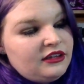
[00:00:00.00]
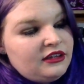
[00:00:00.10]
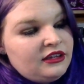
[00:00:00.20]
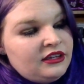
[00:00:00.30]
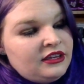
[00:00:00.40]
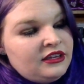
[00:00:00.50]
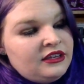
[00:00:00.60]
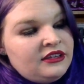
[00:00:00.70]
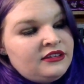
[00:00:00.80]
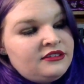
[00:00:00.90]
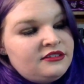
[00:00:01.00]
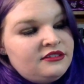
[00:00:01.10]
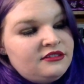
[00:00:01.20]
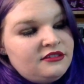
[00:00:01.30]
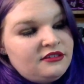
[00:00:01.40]
is,
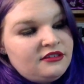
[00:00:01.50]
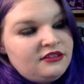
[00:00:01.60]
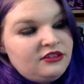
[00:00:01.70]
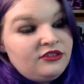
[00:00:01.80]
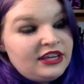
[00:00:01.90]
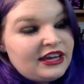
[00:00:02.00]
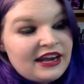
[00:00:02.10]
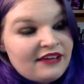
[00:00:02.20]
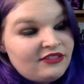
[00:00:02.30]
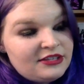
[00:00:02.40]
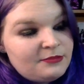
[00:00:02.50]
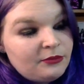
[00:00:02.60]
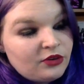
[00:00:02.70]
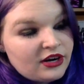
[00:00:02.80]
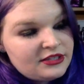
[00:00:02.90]
you'd think I'd have this
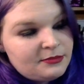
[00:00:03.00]
memorized,